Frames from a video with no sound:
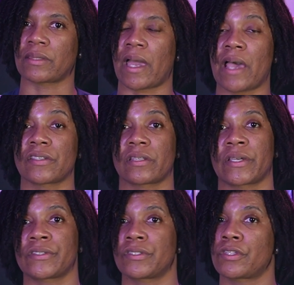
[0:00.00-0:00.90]
that has
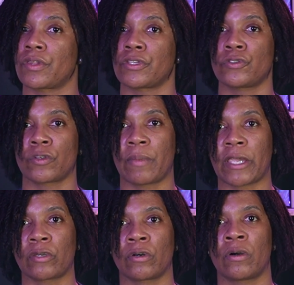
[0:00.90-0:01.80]
links to the user
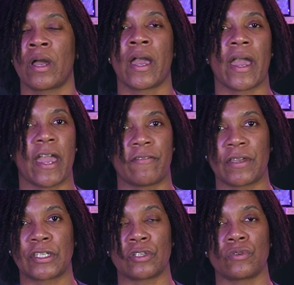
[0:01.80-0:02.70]
manual,
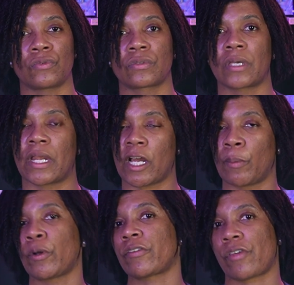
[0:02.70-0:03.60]
FAQs, and a
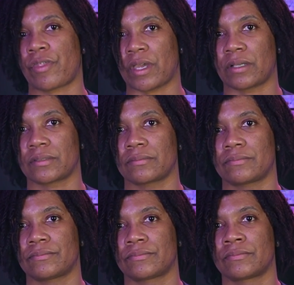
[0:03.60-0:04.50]
couple other things.
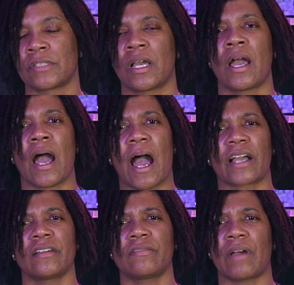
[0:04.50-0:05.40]
I
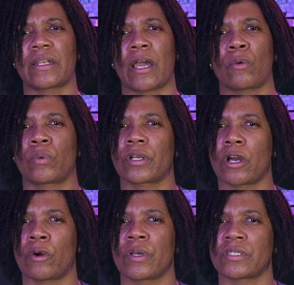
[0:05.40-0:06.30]
couldn't find out what
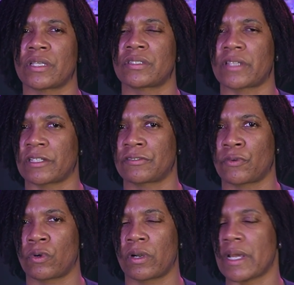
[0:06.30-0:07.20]
OSS stands
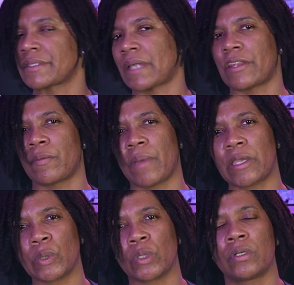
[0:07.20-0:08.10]
for. It's not in the
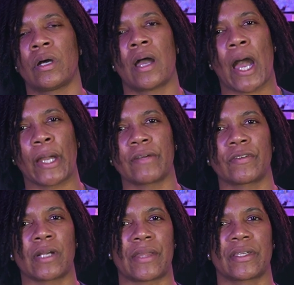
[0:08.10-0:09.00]
manual.
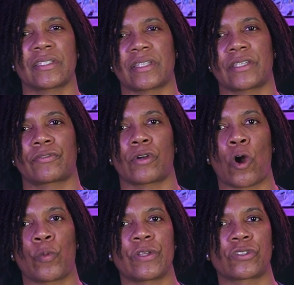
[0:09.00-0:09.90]
However, I think it stands for
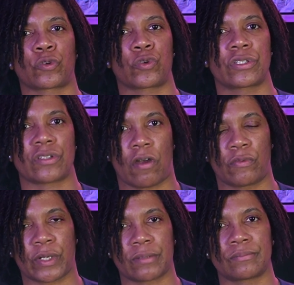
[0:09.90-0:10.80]
open source
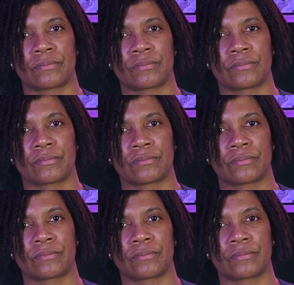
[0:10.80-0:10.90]
software.